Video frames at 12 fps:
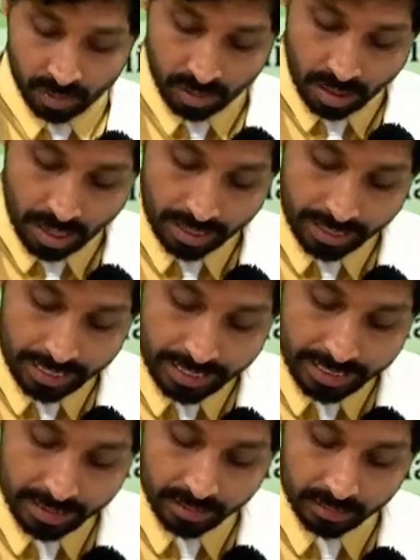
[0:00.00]
and
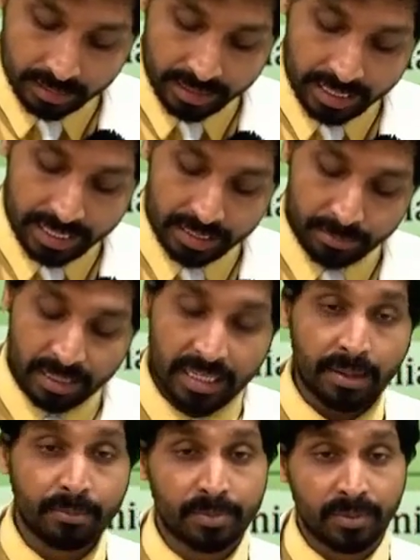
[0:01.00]
LDL 380
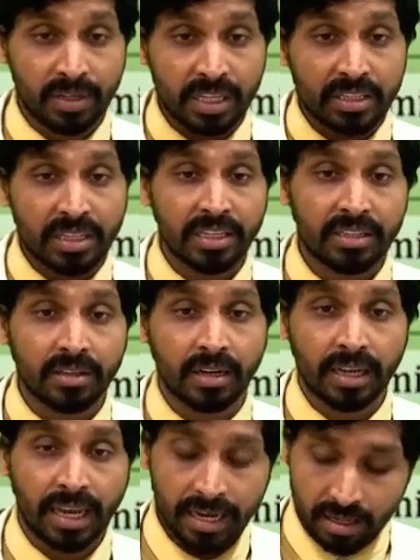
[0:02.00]
milligrams per deciliter
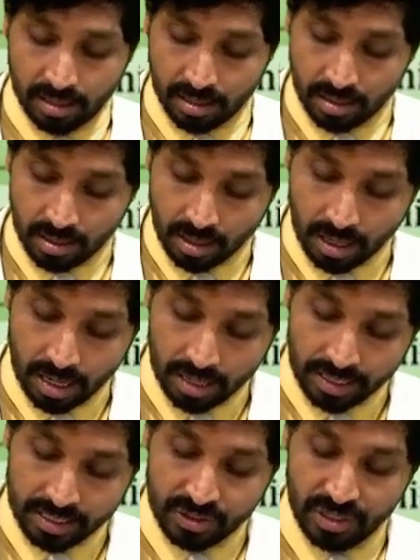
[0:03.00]
again, and
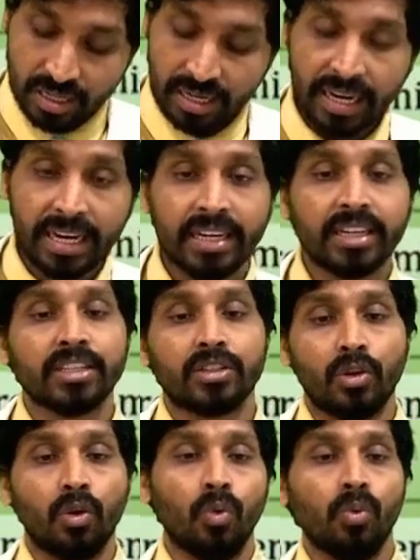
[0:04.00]
HDL again it is
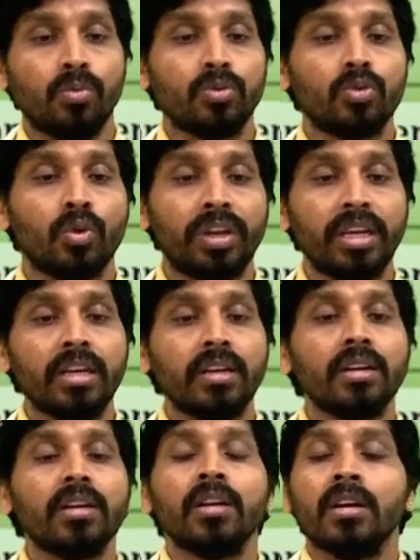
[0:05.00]
low. So, here
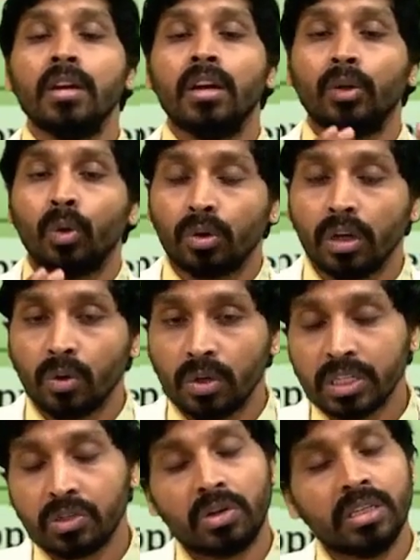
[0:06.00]
total
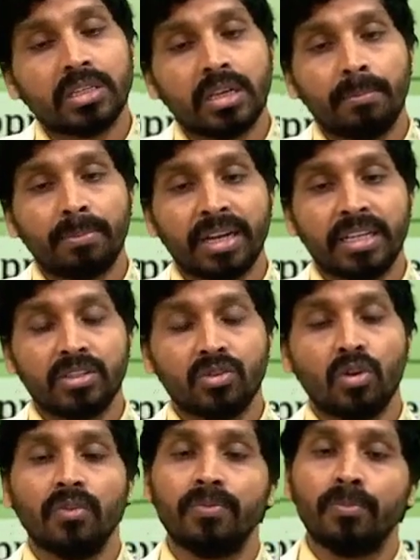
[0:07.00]
cholesterol is comprised
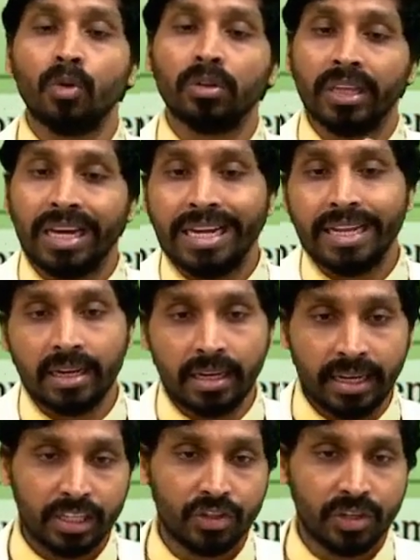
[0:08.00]
of both LDL and
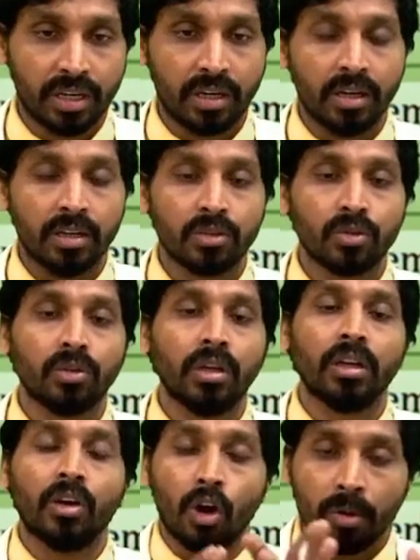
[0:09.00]
HDL. So, the
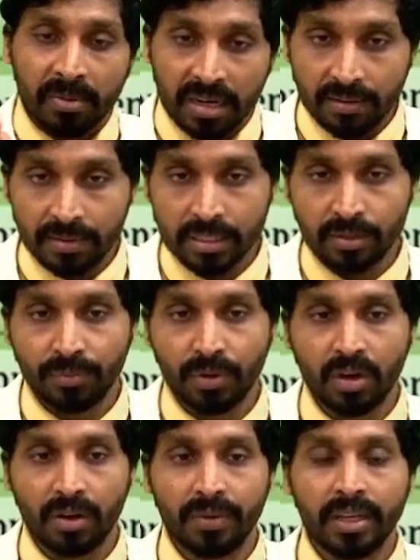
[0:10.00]
normal levels, if you are
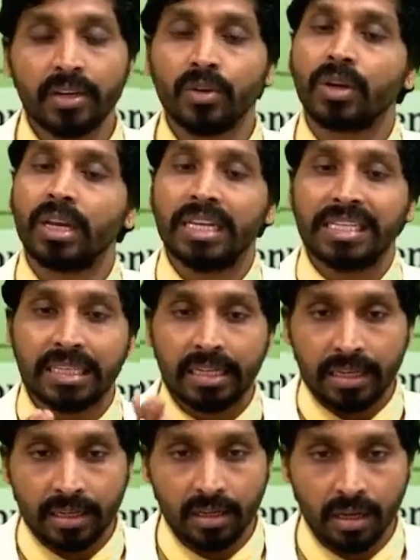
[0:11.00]
aware, you can easily